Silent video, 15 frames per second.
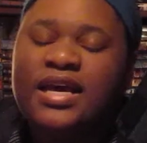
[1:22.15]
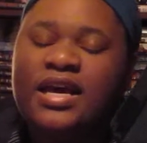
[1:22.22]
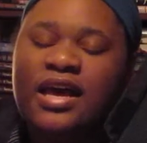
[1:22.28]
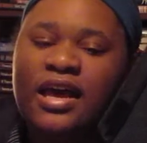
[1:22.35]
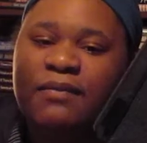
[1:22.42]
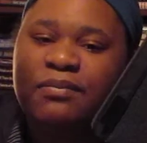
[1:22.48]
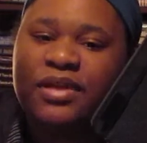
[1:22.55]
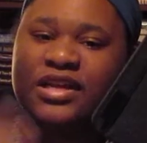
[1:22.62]

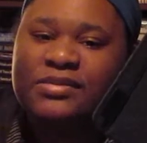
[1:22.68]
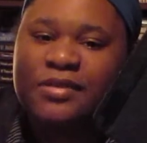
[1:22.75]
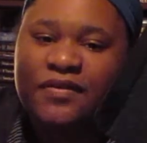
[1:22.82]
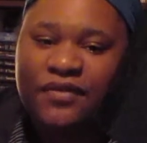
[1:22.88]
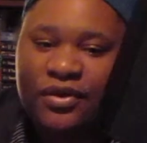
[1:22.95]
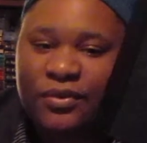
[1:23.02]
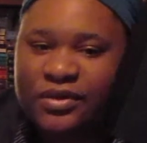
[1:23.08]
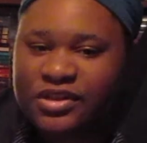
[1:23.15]
And plus my
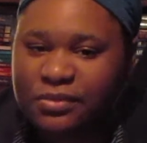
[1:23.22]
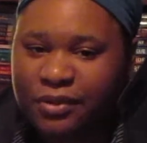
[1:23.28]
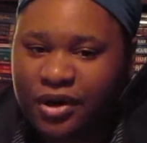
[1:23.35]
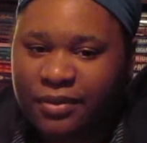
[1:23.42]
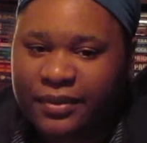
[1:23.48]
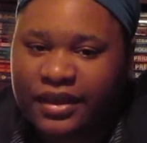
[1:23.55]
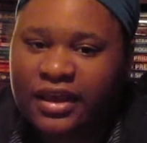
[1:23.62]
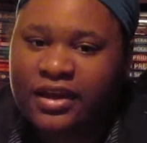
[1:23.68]
friend wants to
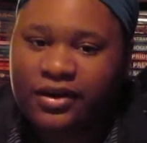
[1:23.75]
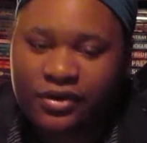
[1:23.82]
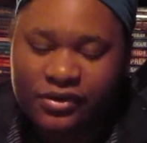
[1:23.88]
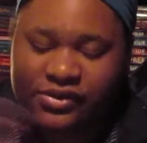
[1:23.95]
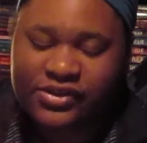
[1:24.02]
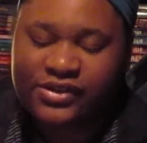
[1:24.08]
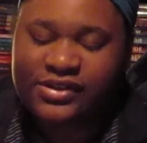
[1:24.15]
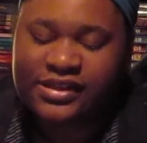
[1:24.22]
borrow my Kindle,
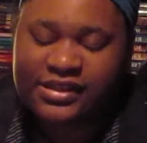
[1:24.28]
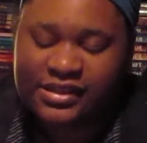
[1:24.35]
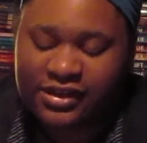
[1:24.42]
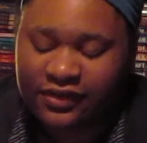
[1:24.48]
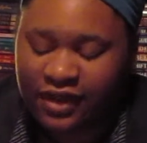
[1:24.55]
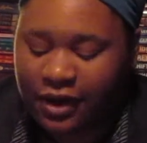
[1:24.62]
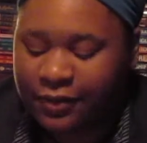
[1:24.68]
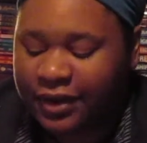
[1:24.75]
so it's easier
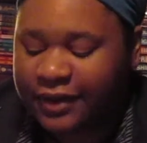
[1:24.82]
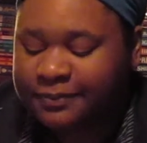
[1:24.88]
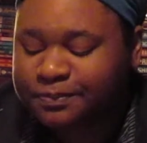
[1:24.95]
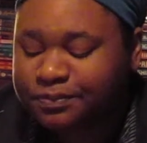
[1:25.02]
that way.